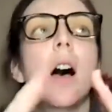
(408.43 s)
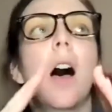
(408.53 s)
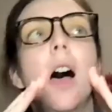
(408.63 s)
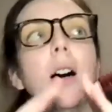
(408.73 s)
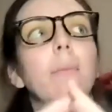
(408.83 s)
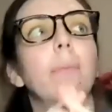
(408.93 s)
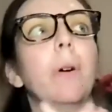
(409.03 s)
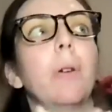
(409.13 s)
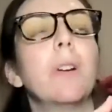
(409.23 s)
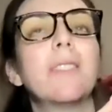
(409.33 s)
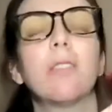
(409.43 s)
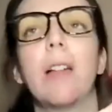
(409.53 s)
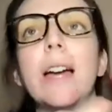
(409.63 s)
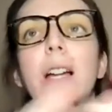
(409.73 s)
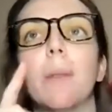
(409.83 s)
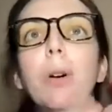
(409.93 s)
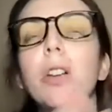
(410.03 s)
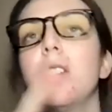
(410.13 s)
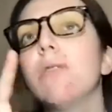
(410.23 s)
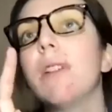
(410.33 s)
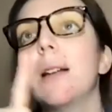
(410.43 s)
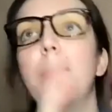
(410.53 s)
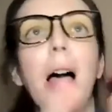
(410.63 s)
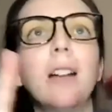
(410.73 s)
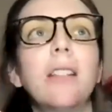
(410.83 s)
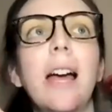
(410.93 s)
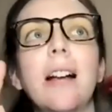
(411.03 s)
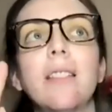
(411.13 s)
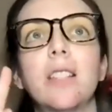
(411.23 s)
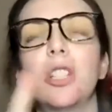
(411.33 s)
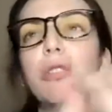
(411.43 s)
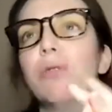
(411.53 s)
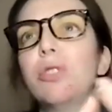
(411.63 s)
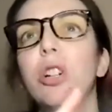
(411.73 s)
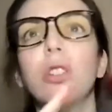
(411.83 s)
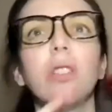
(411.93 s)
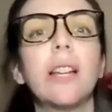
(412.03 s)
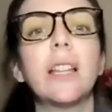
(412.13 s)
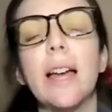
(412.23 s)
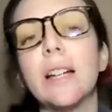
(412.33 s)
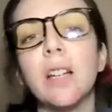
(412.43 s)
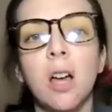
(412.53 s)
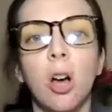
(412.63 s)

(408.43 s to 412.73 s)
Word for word: um, but was there like a book you read podcast did you do journaling like